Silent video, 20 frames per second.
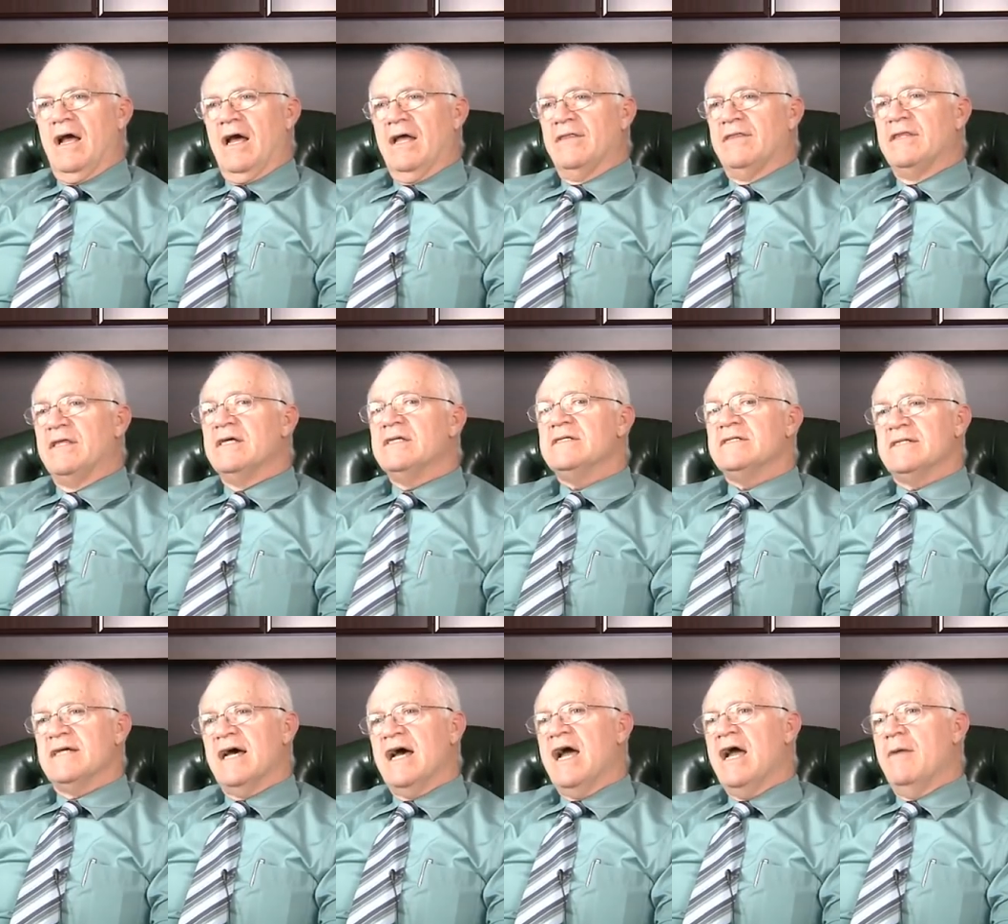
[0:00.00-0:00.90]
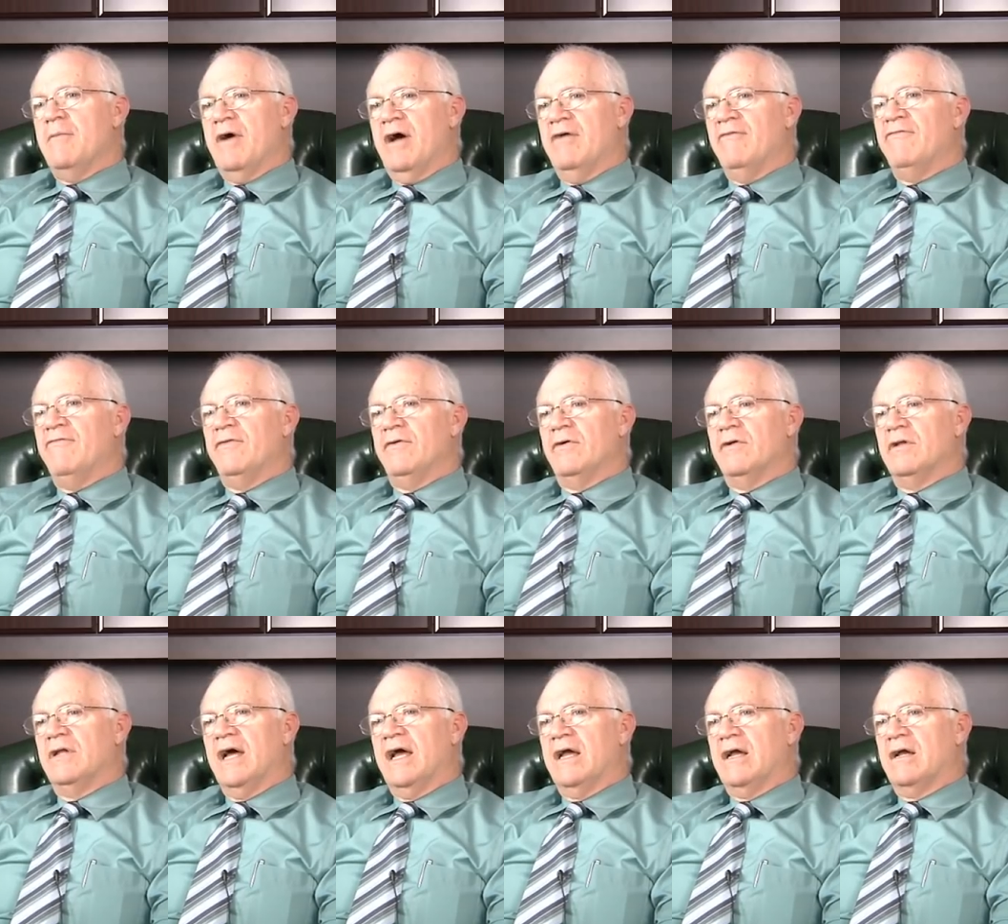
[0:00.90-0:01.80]
At this time, I
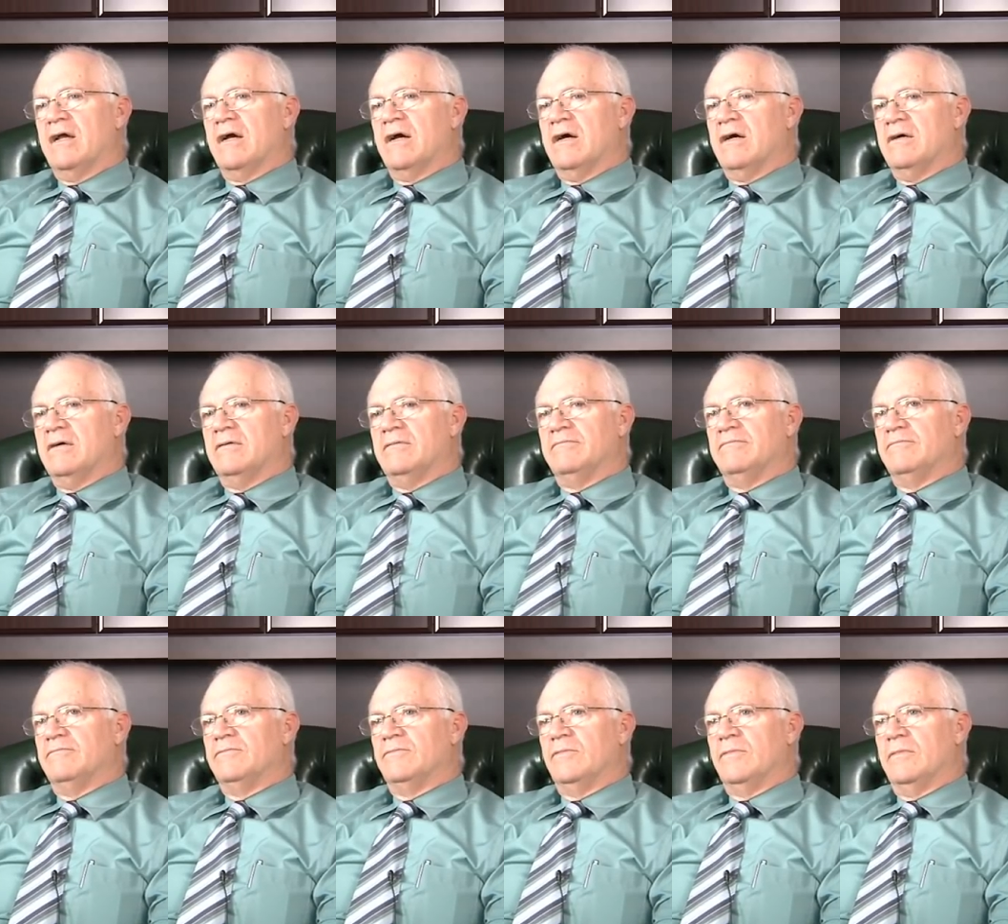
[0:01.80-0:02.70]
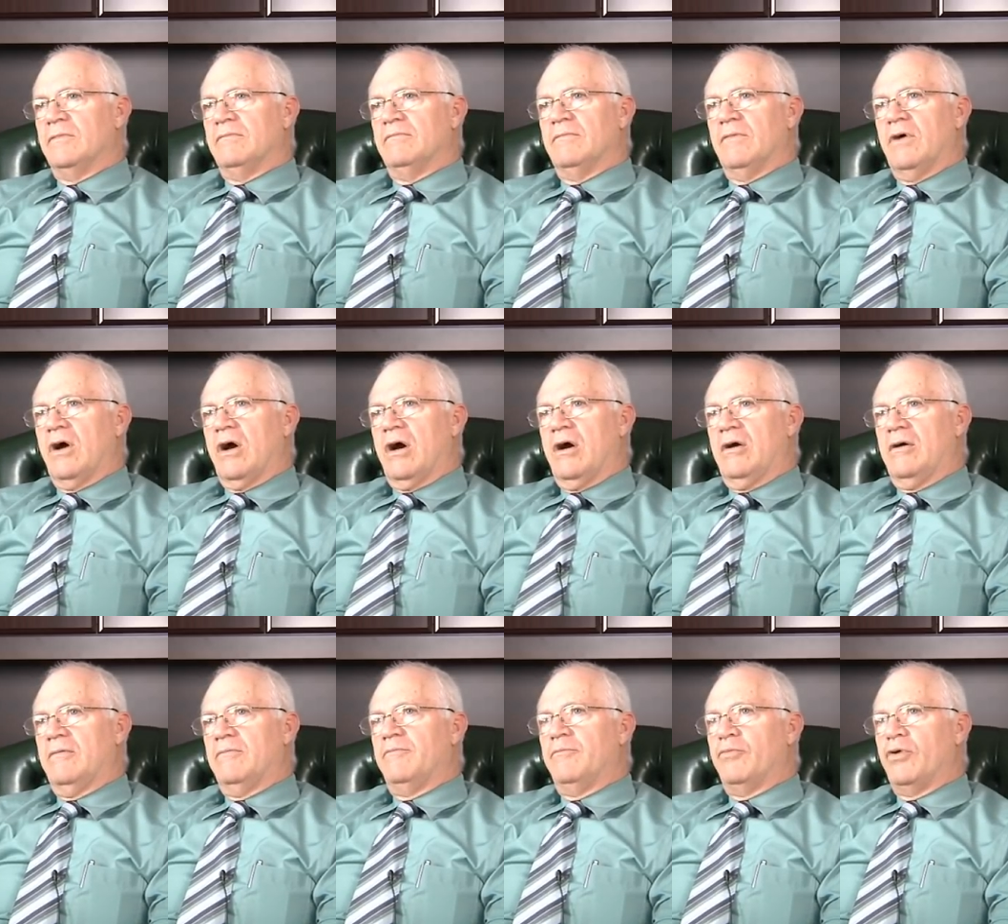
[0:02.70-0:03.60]
feel like
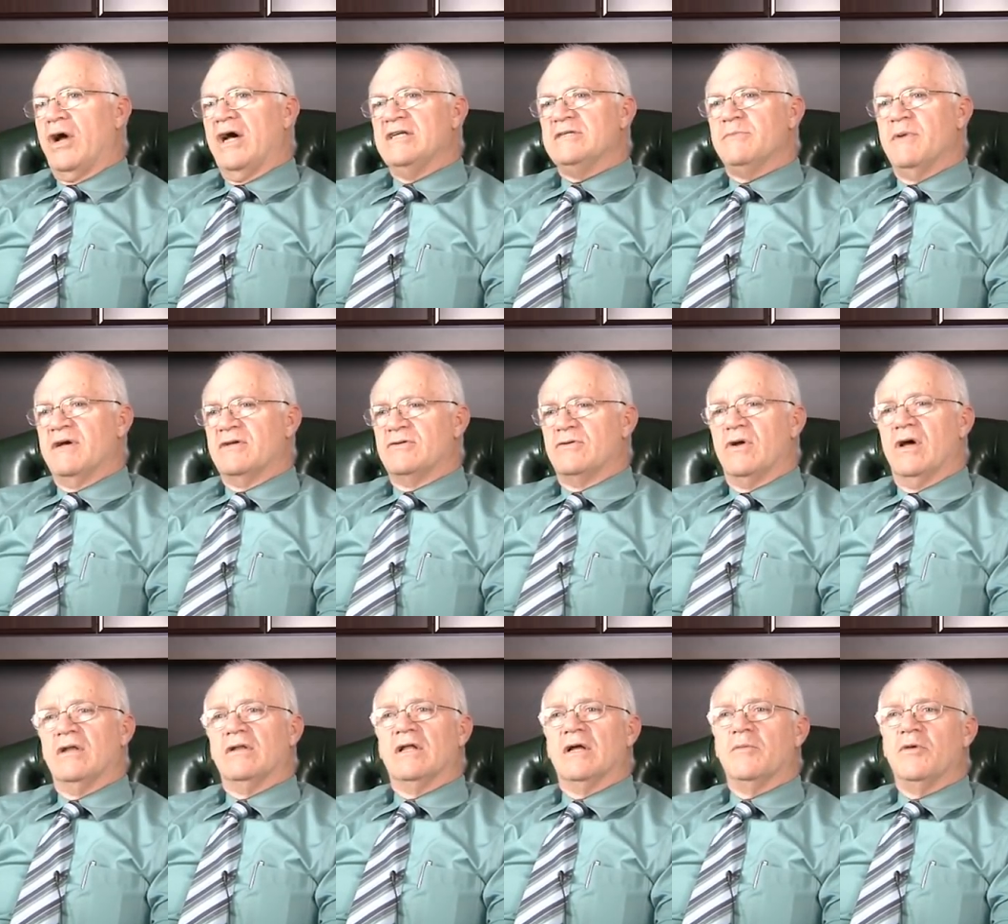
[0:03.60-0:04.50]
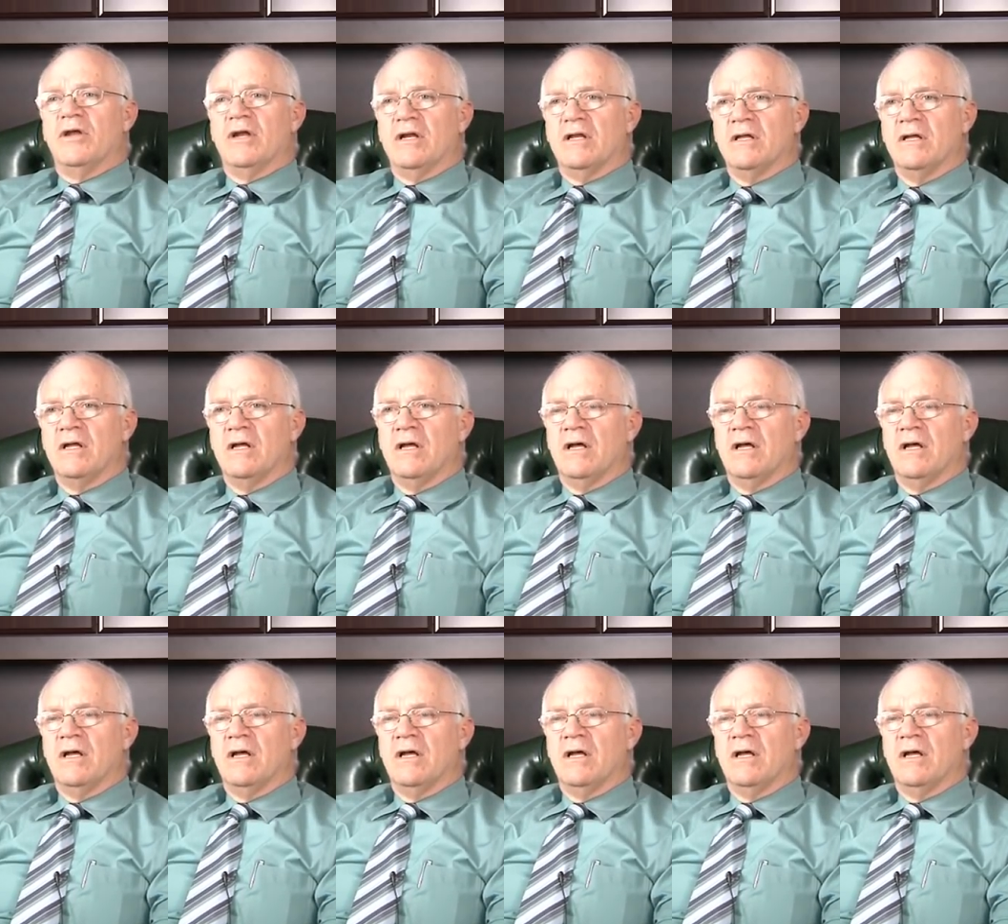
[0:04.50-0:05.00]
our prospects are unlimited.